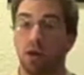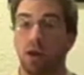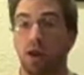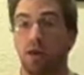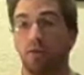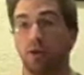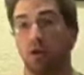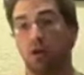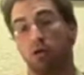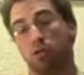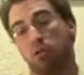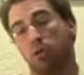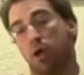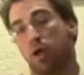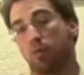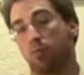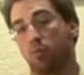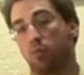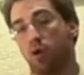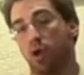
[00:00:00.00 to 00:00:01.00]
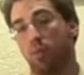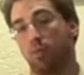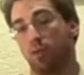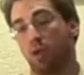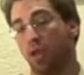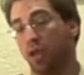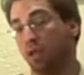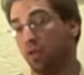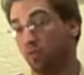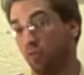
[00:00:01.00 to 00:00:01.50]
and then also how to prep
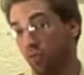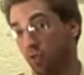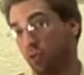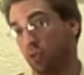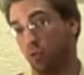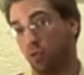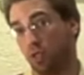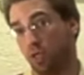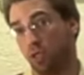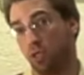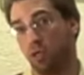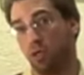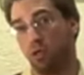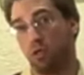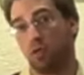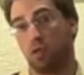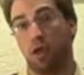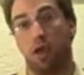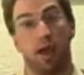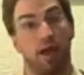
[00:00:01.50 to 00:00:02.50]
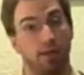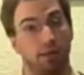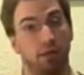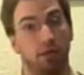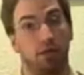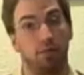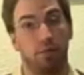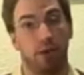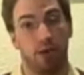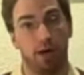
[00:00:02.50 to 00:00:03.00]
individually as a
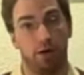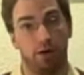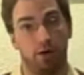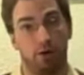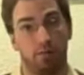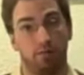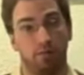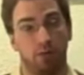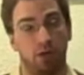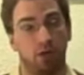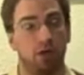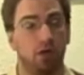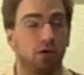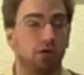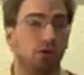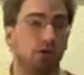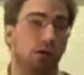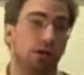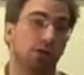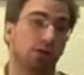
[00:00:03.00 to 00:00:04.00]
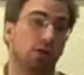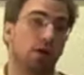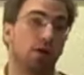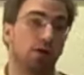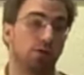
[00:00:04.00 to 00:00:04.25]
competitor. So let's